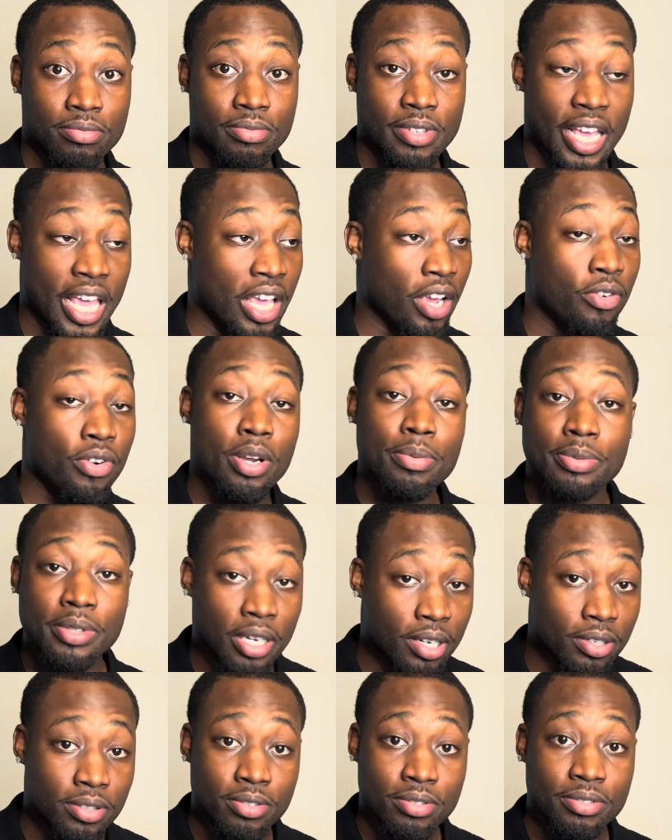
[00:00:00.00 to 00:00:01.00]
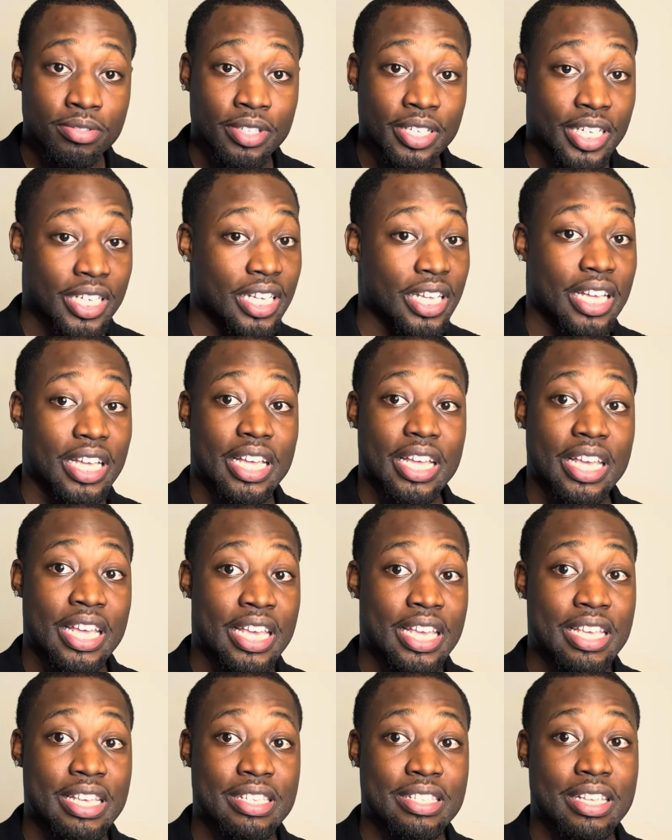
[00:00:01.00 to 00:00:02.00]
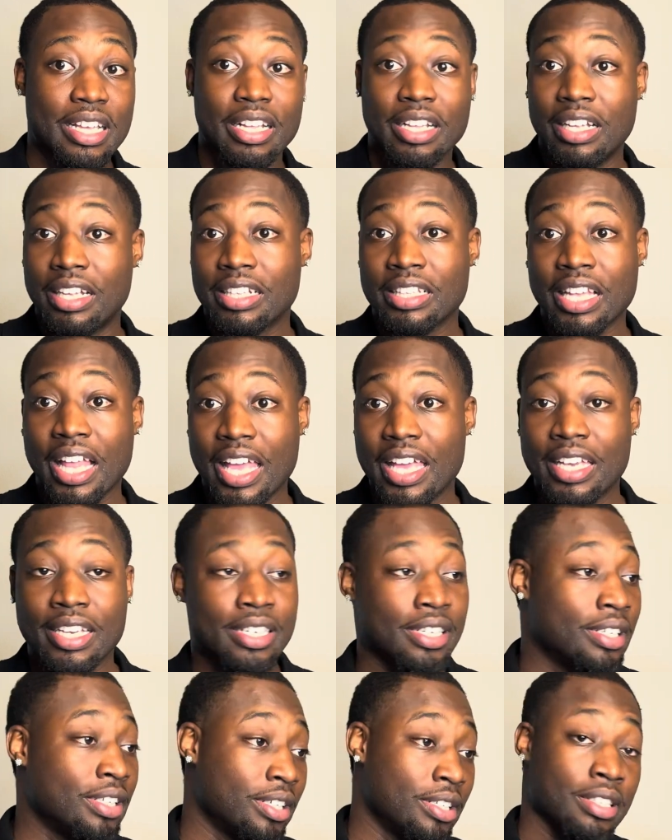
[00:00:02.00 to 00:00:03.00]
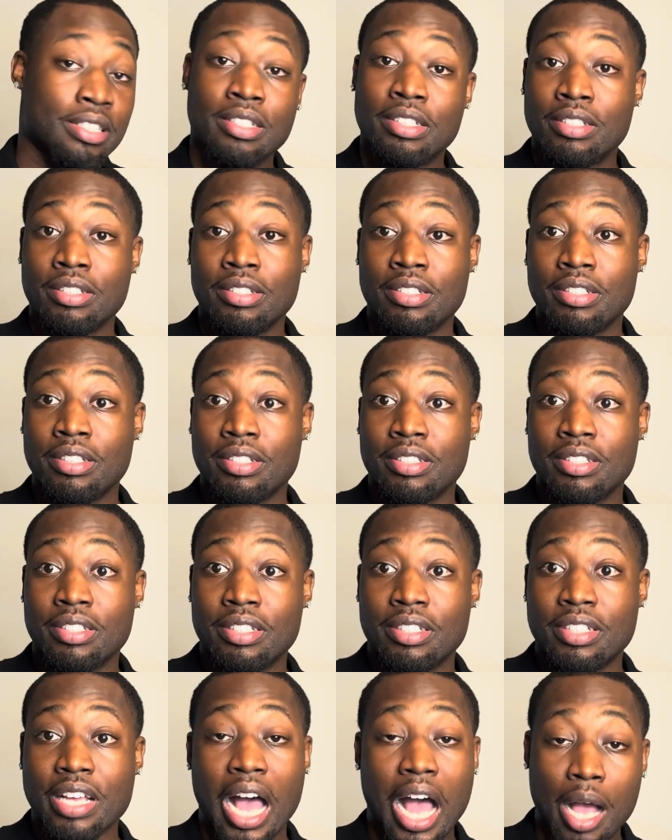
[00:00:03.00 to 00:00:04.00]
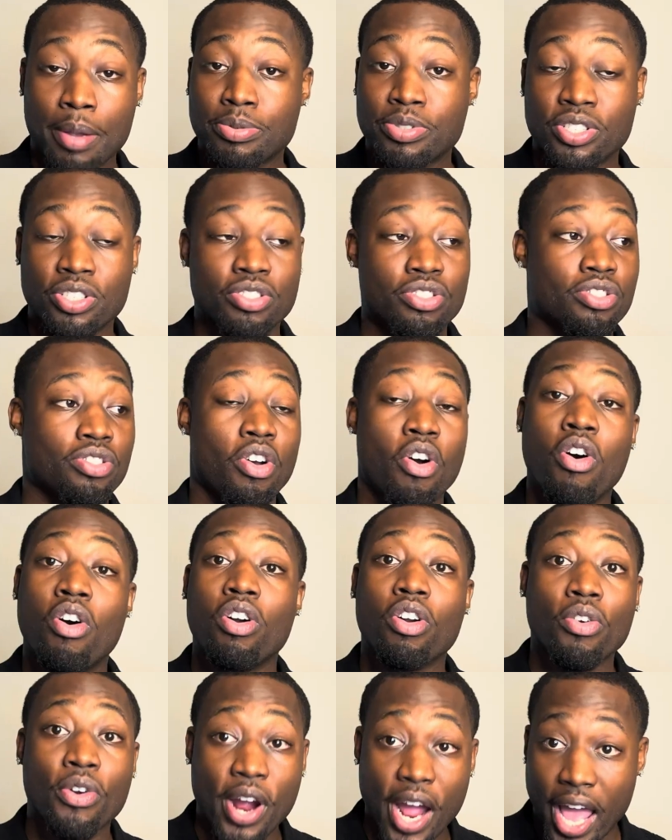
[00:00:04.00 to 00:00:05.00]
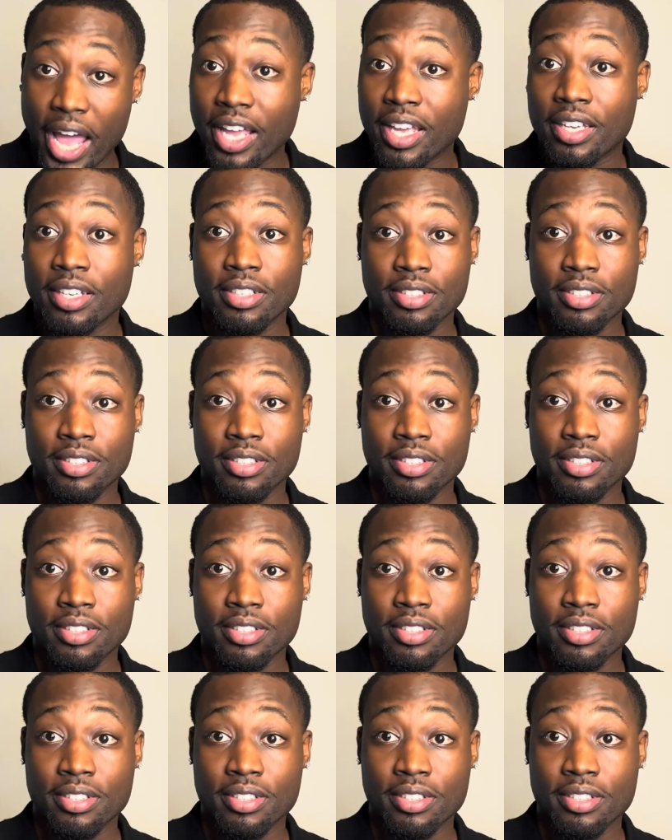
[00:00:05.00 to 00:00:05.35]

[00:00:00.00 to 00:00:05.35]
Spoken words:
And crypto is like options on crack.